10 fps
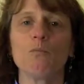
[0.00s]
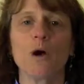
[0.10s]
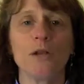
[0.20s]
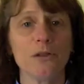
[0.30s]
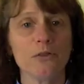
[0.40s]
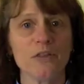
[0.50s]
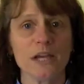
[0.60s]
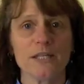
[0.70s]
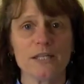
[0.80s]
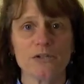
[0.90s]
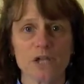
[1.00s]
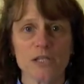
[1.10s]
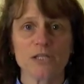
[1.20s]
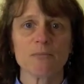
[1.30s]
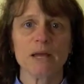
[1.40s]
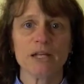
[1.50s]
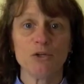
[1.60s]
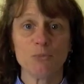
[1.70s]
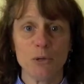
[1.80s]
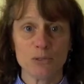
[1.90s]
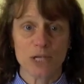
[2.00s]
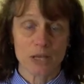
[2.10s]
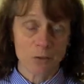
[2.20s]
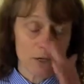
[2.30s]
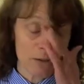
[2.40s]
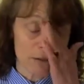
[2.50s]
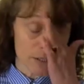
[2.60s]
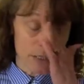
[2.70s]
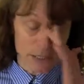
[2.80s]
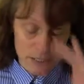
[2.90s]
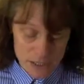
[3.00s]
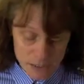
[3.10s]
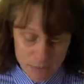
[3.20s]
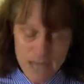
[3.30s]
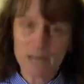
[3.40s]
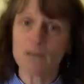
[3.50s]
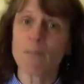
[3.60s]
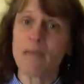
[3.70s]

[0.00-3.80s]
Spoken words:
another thing I suggest to my new bow tie wearers is to make the